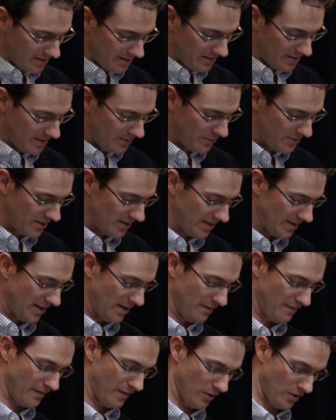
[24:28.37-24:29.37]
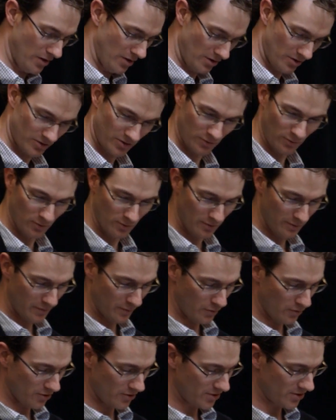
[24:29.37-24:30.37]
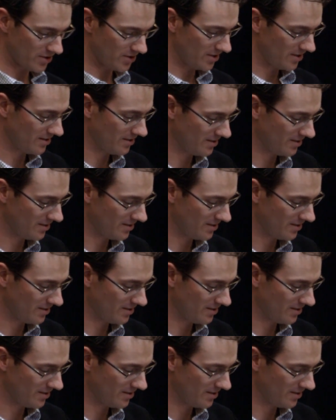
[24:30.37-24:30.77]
He was at an inferior school, of course.